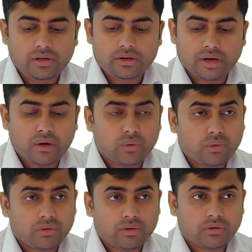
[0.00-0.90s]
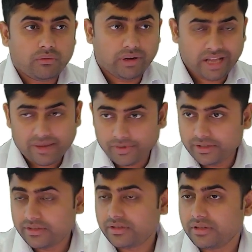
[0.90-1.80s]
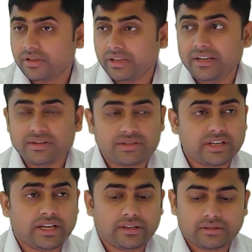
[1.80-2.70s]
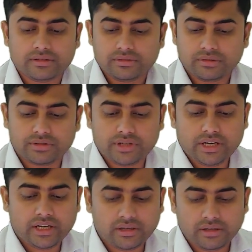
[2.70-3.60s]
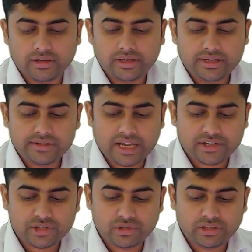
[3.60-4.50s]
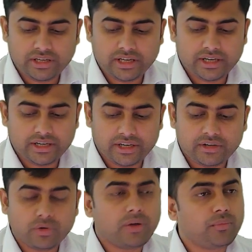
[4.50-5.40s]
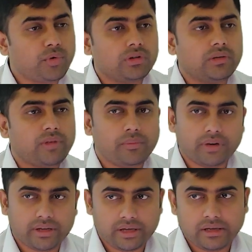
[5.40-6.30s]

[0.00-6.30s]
Now what happens in string? So string is actually created to improve the memory